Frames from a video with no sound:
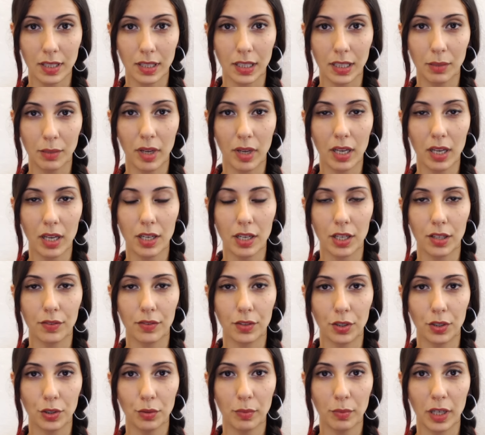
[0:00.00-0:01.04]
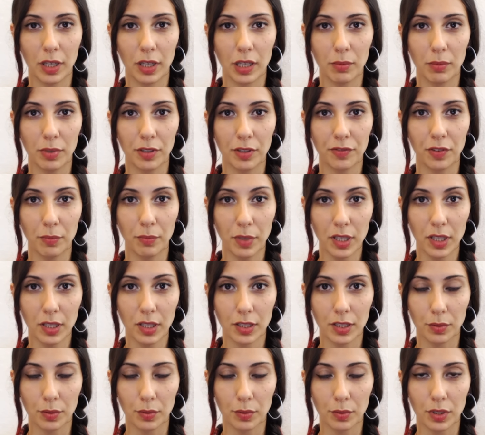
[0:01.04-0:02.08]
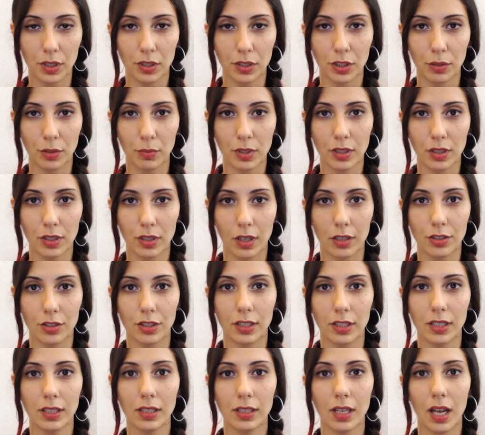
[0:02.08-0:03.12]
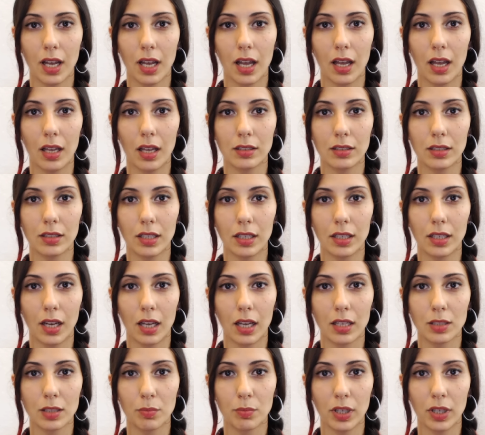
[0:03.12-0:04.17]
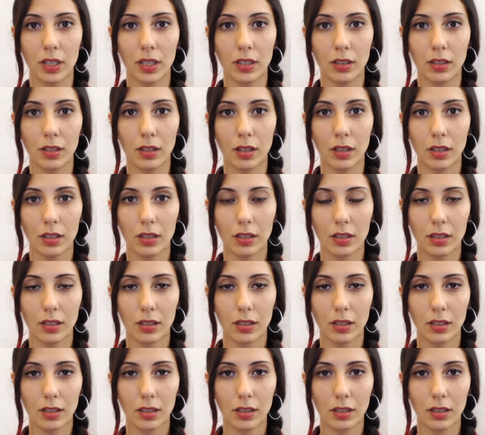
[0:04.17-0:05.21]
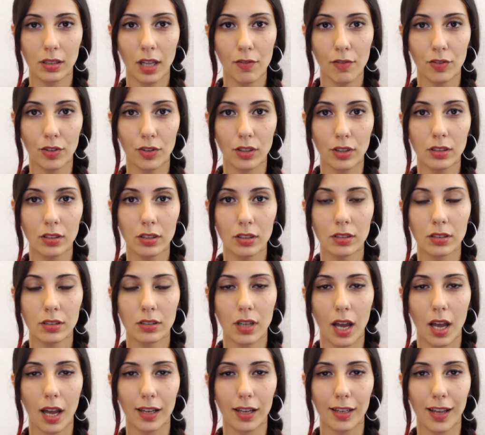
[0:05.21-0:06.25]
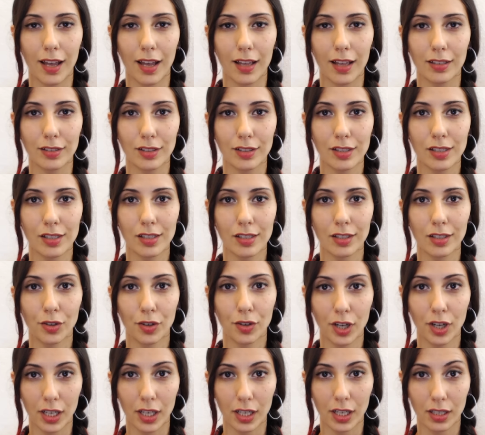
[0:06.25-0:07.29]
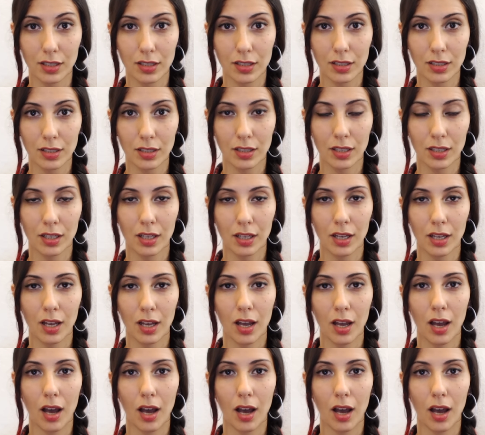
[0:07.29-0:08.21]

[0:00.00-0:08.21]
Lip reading: Recently, many of you may be familiar with the term misogyny, as it has been leveled against critics